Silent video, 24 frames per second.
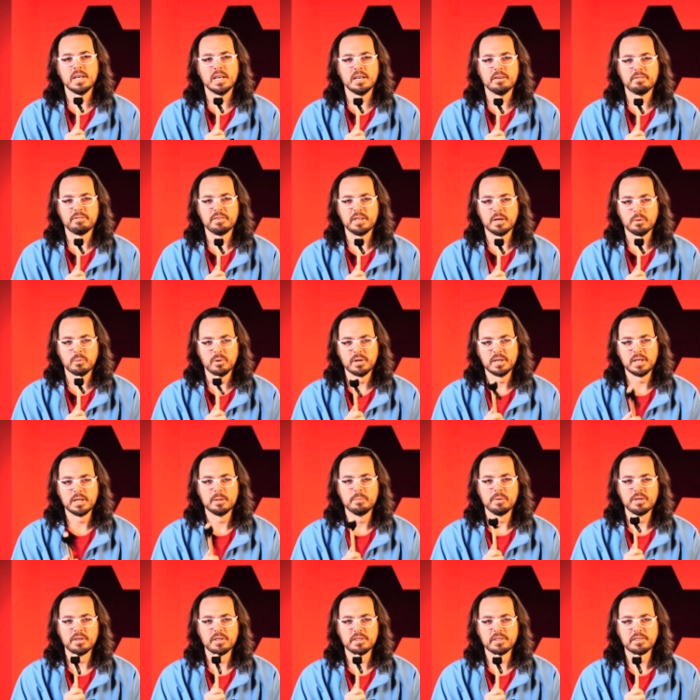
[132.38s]
If they weren't in
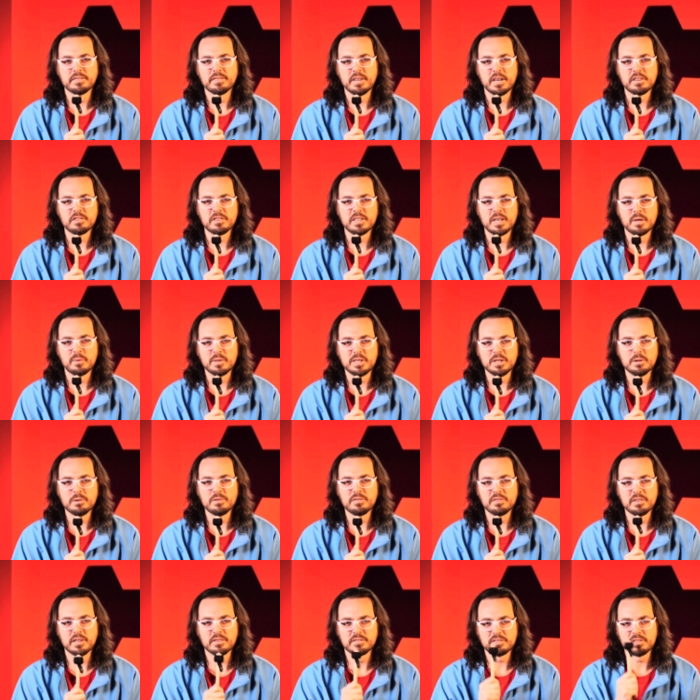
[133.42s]
the middle of the session, I would
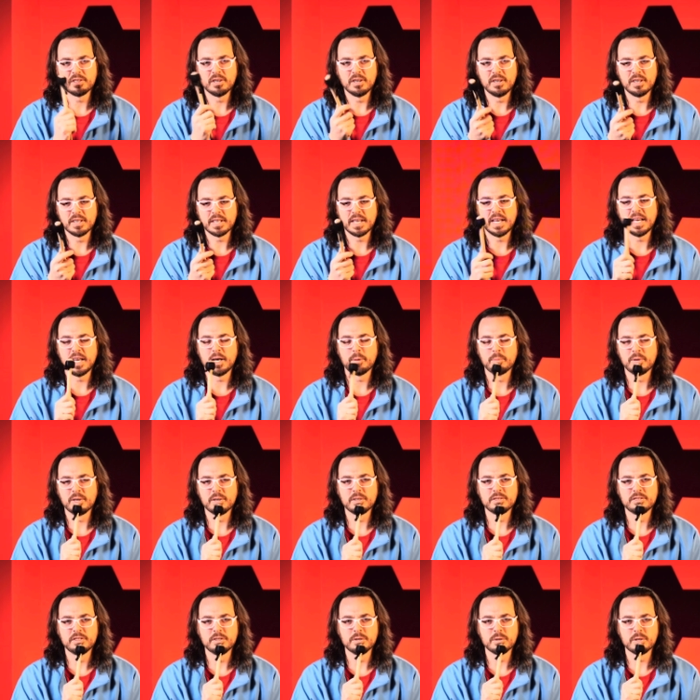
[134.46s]
use this gong
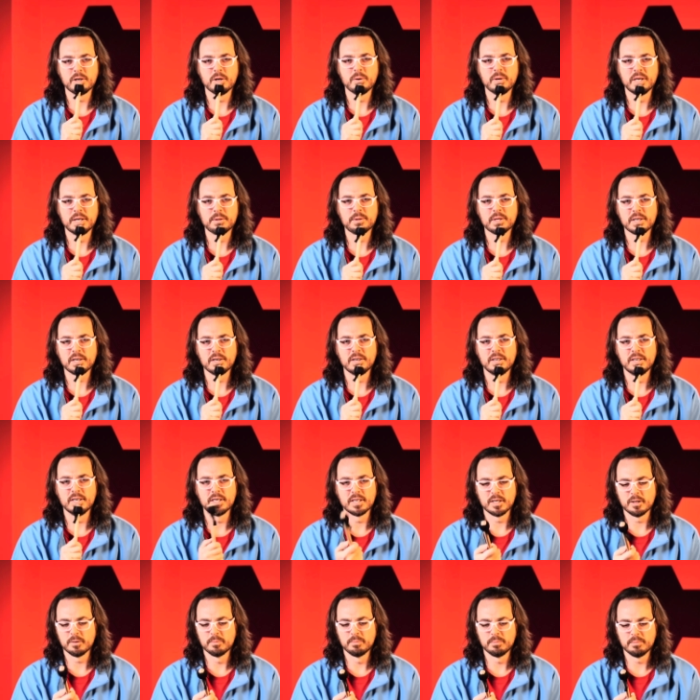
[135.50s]
hammer to go hit the
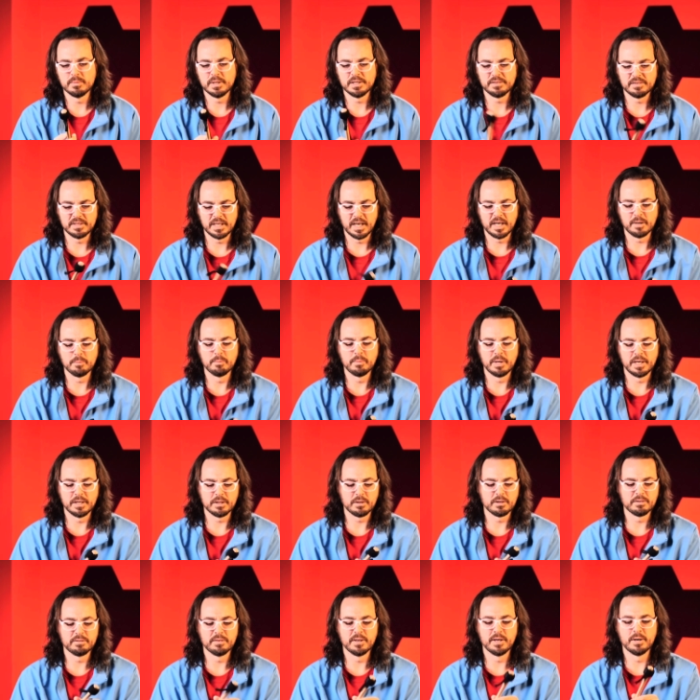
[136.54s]
gong. It's not a
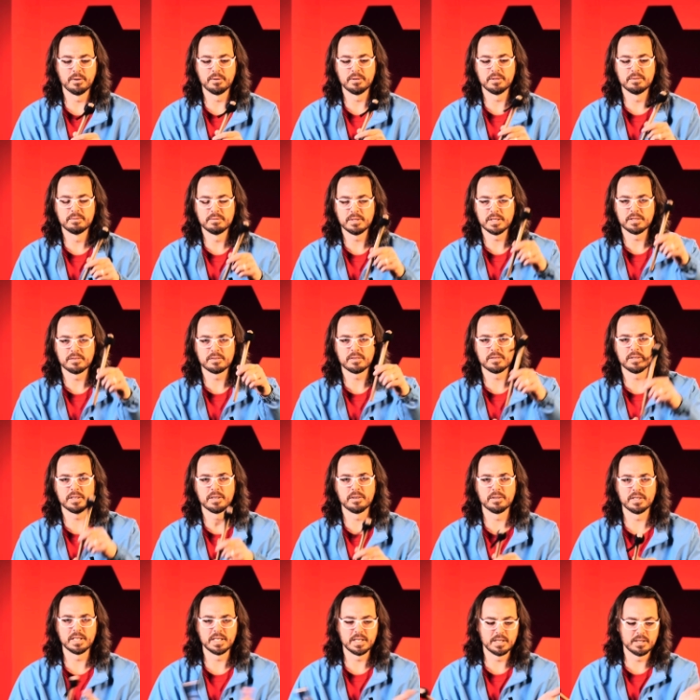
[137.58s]
microphone. It's
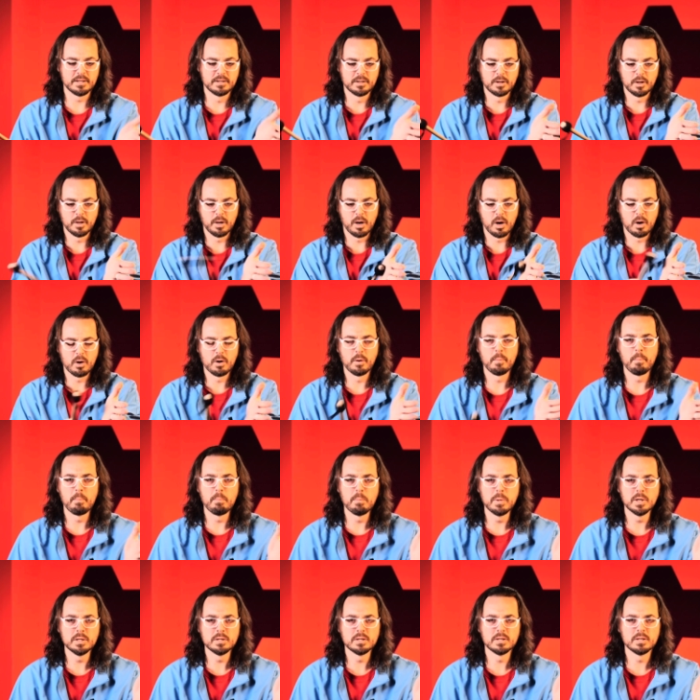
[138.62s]
clearly a
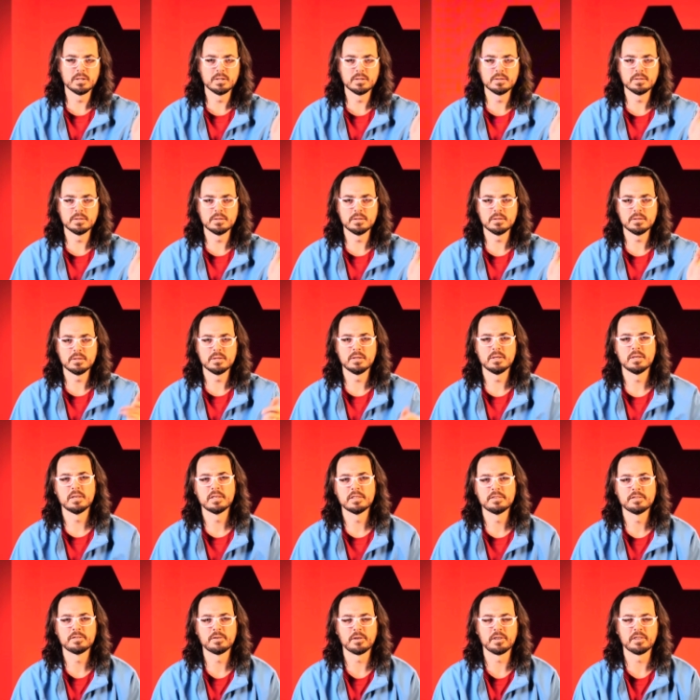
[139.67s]
boom
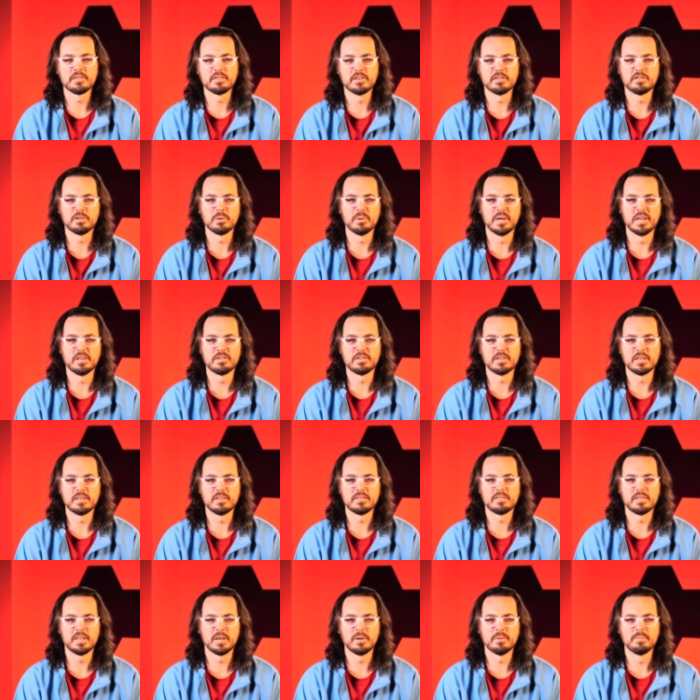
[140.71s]
sort of
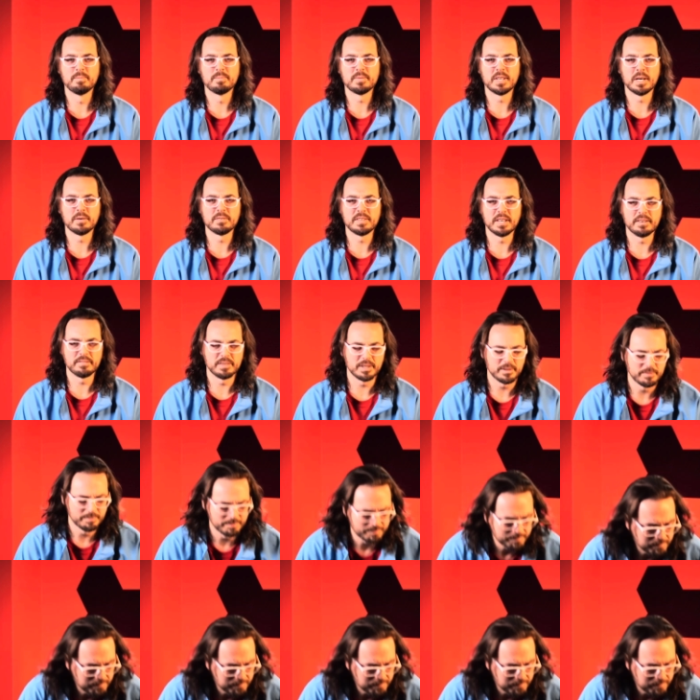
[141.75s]
situation. So, don't ever.